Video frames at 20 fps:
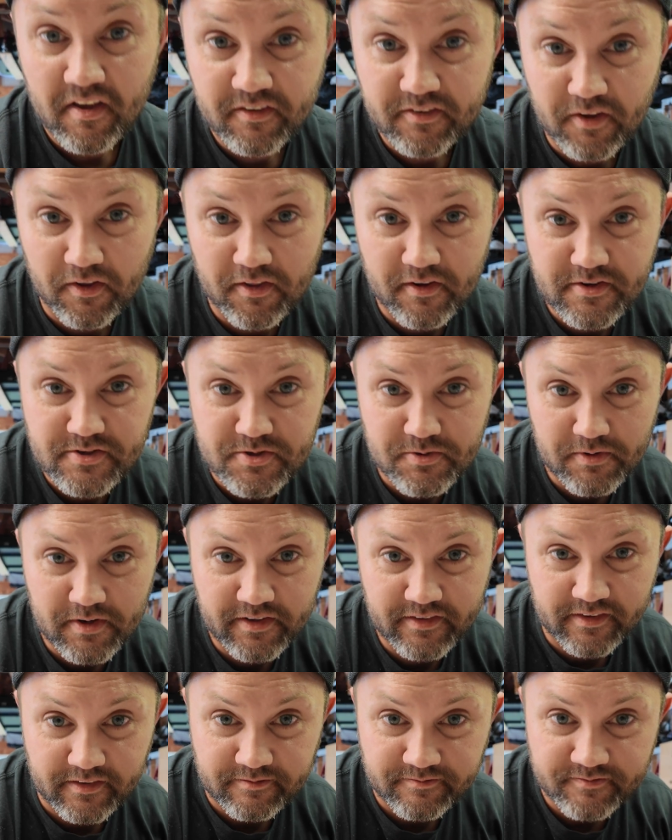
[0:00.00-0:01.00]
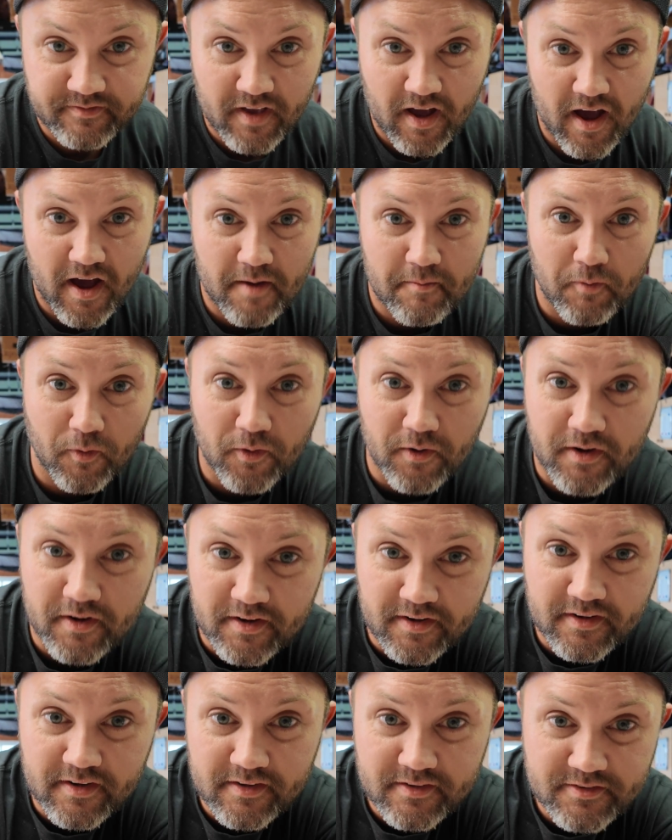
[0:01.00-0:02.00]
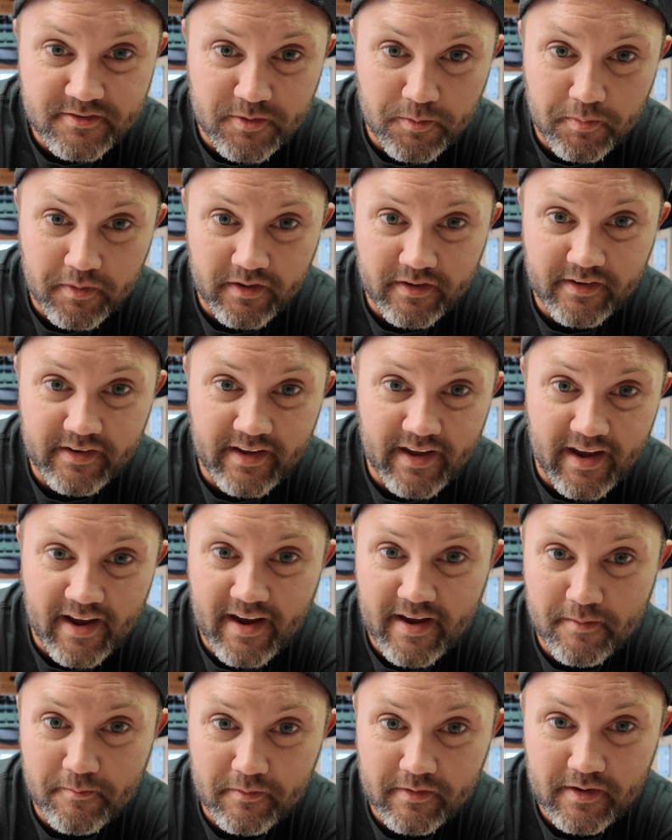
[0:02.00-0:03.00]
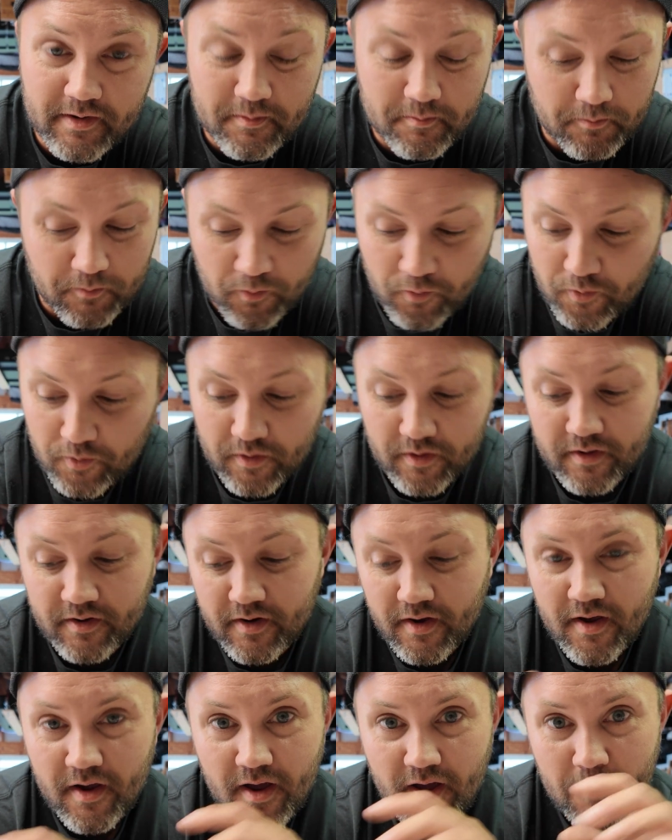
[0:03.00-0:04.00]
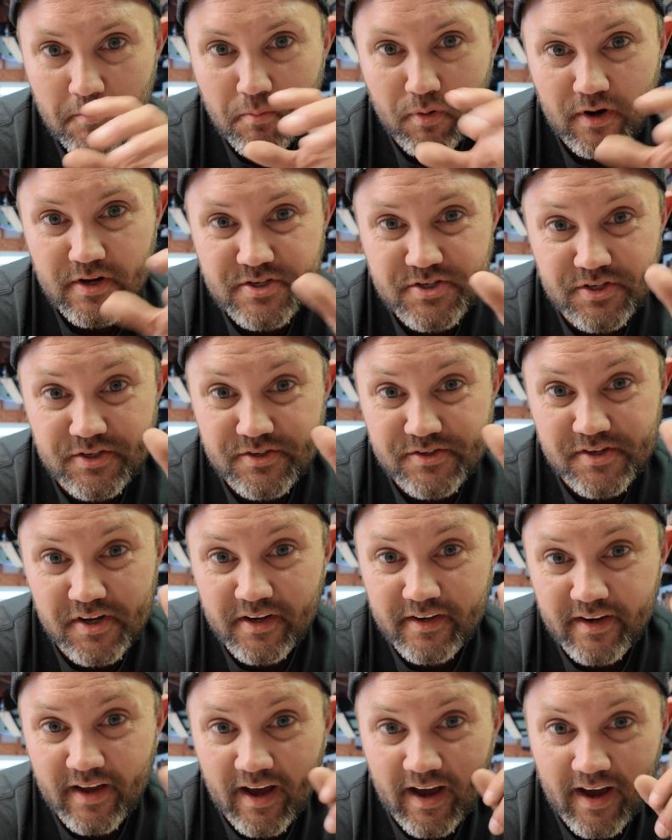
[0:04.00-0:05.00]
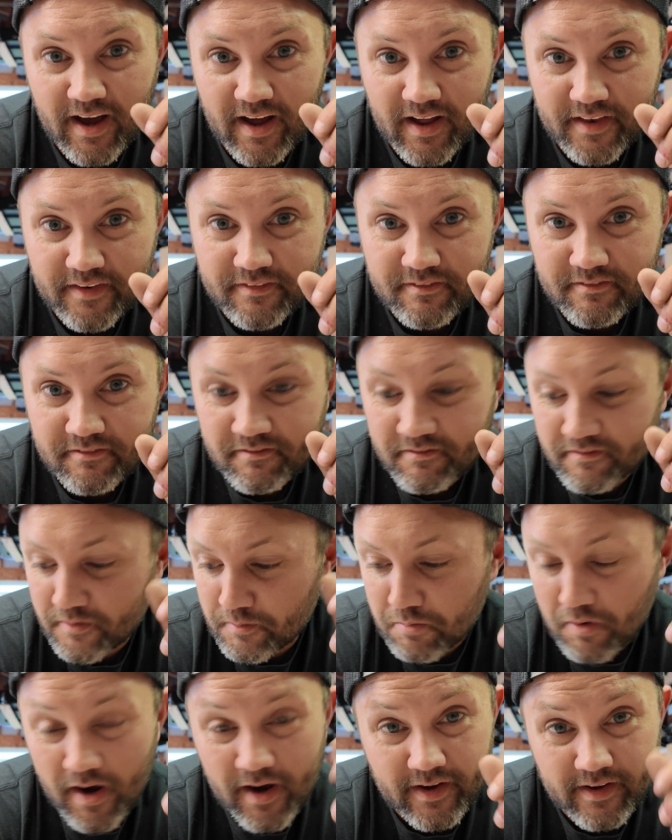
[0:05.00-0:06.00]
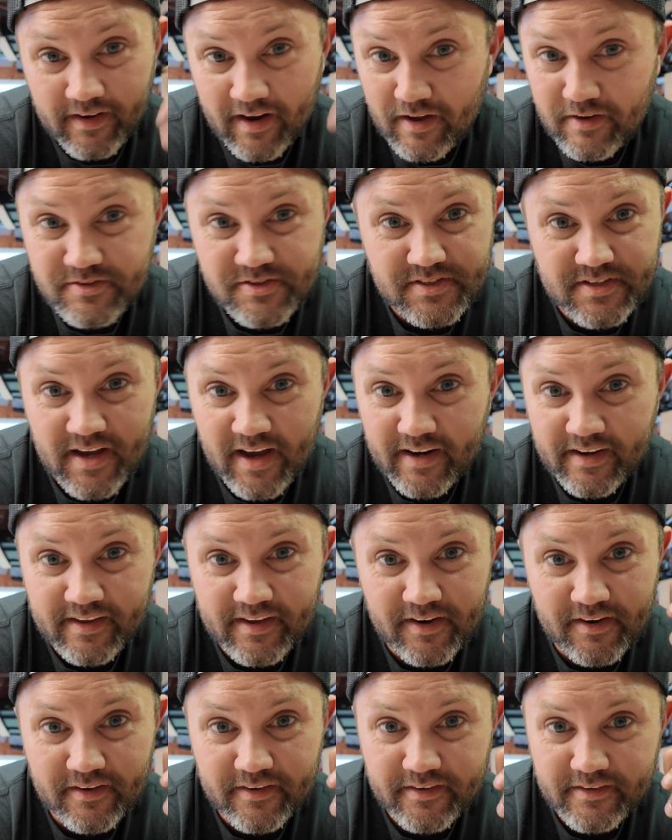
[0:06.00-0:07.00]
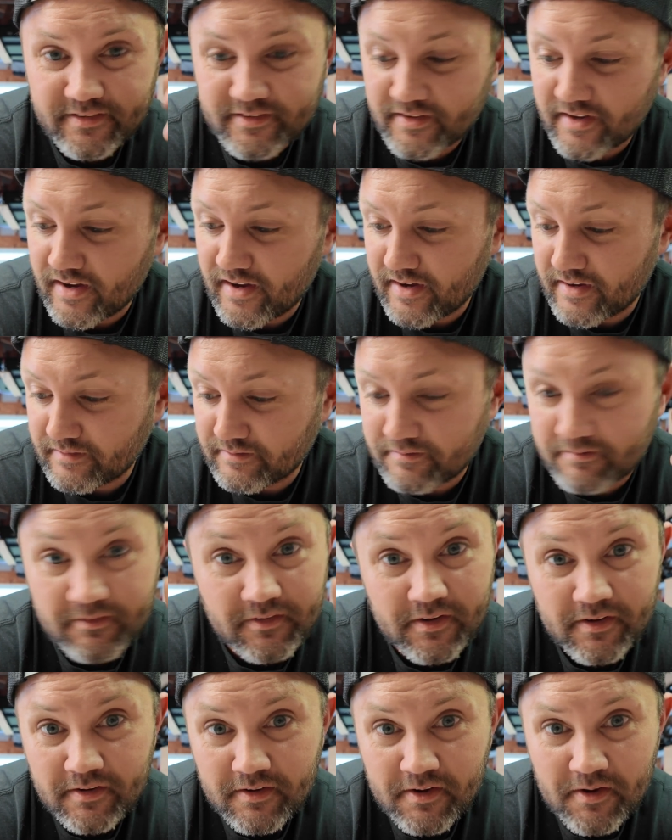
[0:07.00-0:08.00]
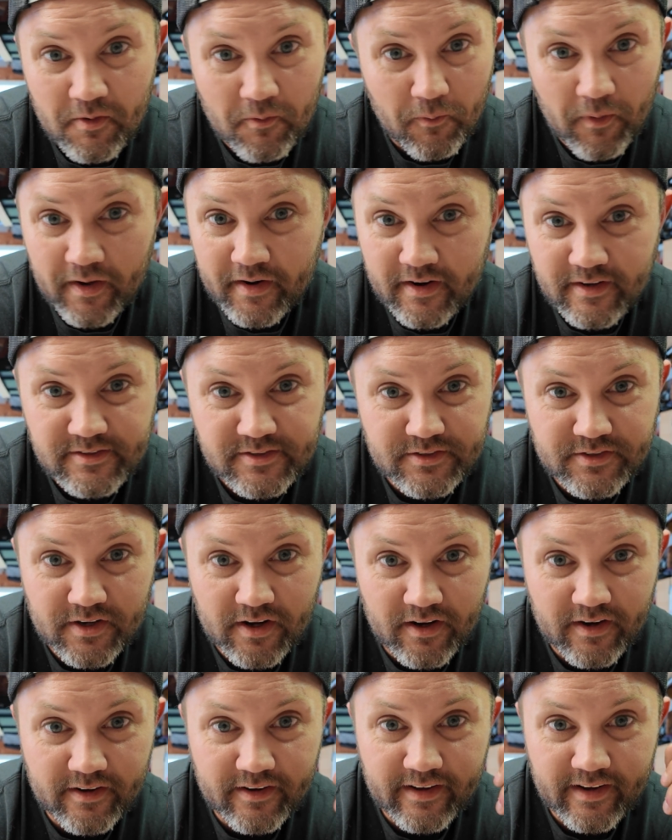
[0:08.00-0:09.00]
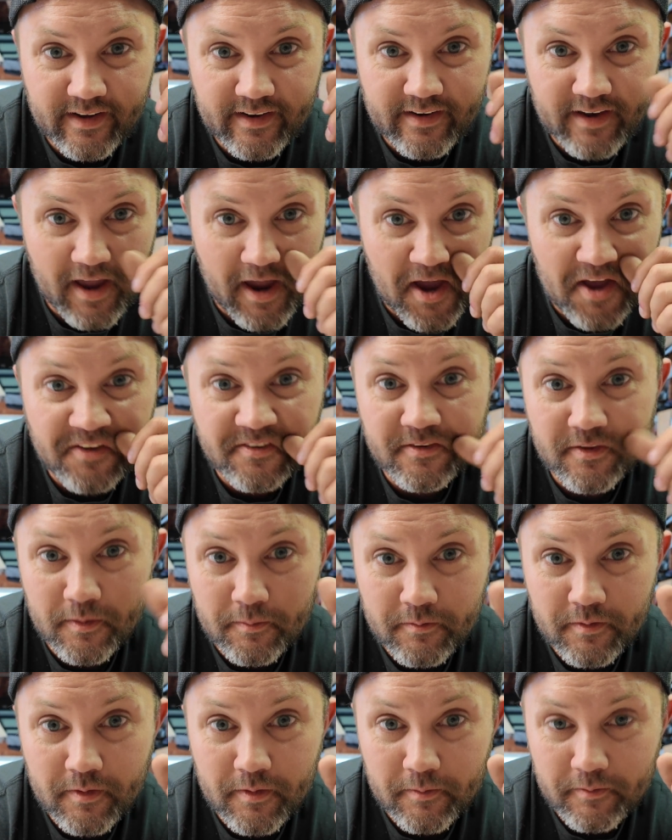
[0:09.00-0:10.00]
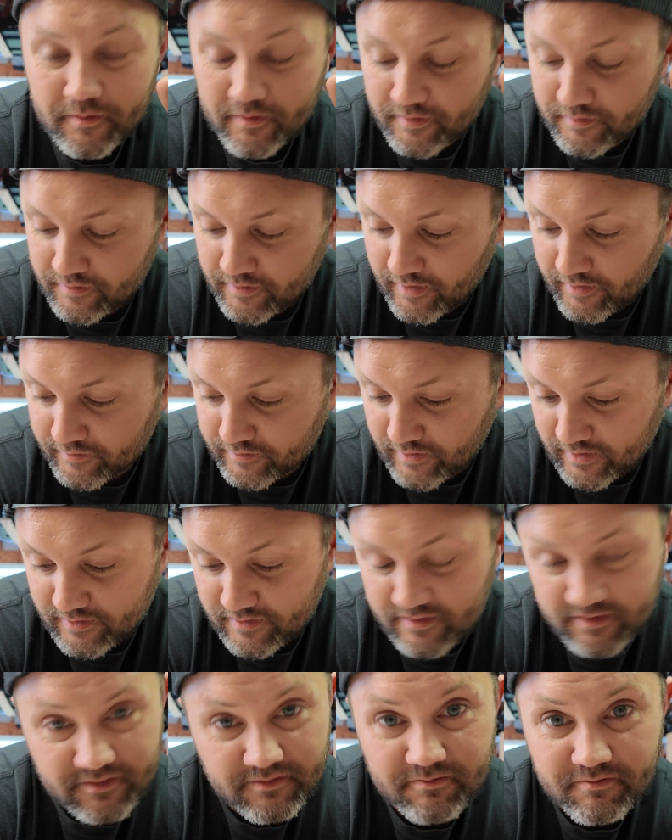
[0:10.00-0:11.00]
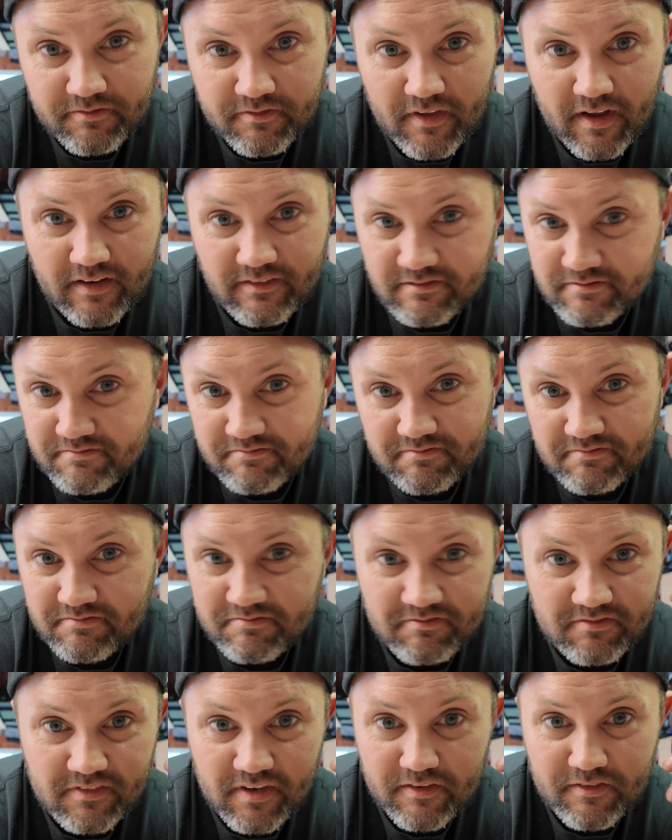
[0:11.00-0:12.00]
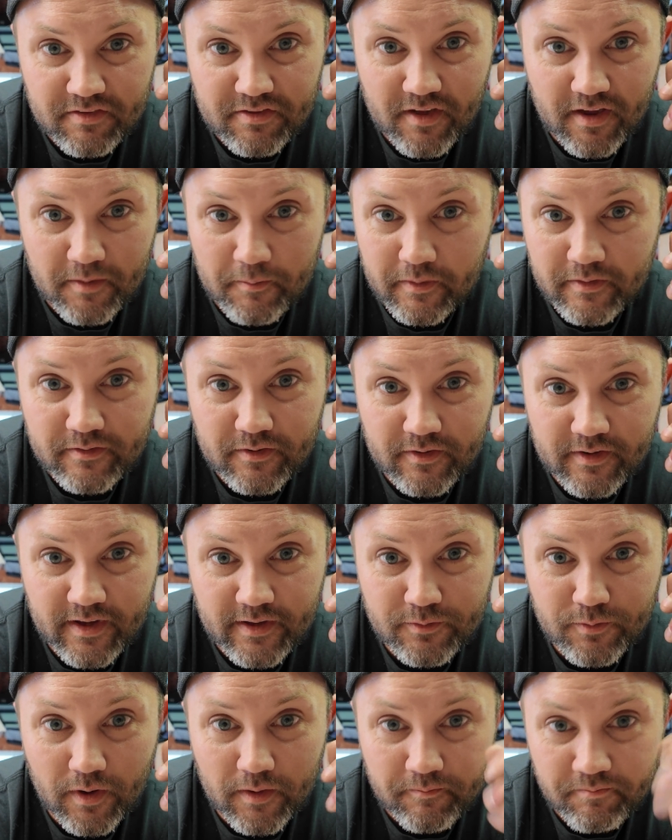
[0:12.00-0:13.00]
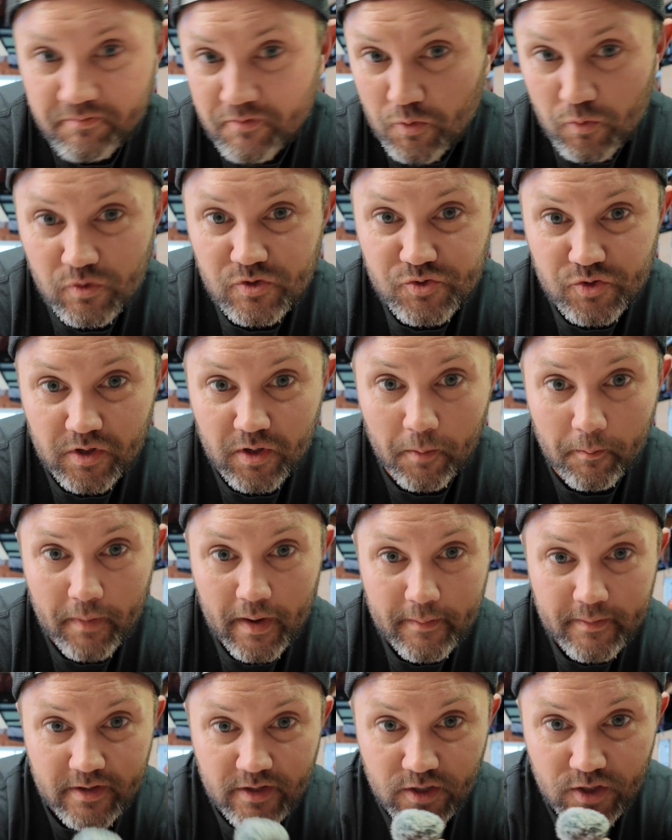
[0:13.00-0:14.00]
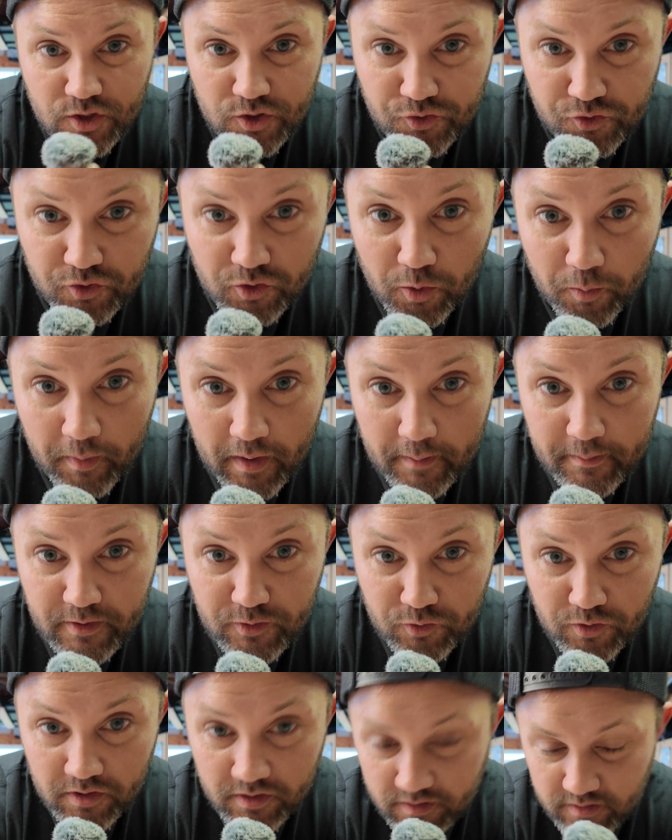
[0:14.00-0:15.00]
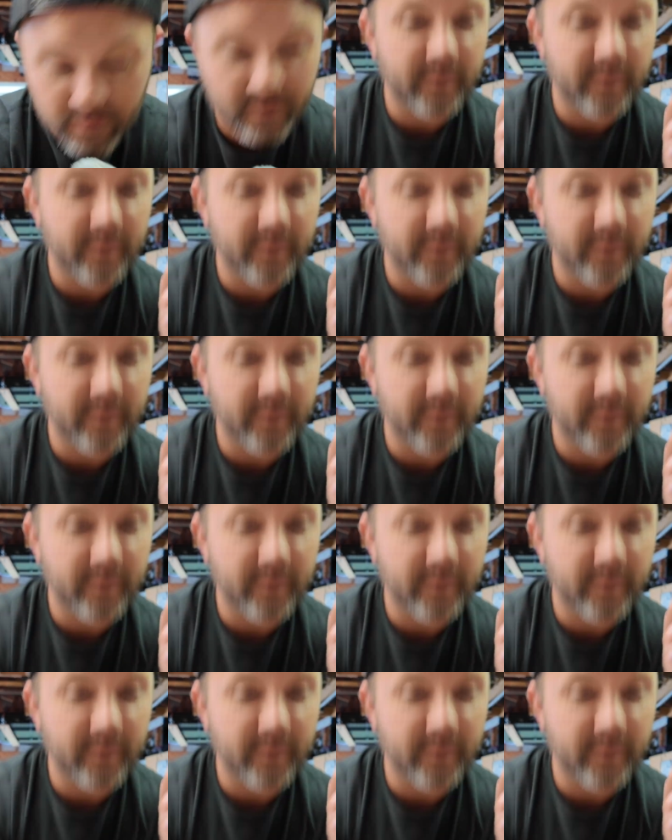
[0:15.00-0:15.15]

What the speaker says: So there's your reason. More stability and getting more pressure done on the bracket. I was just kind of curious. Why not just call and ask them yourselves? I never thought about it. So guess what? We're drilling, baby. Drill, baby, drill.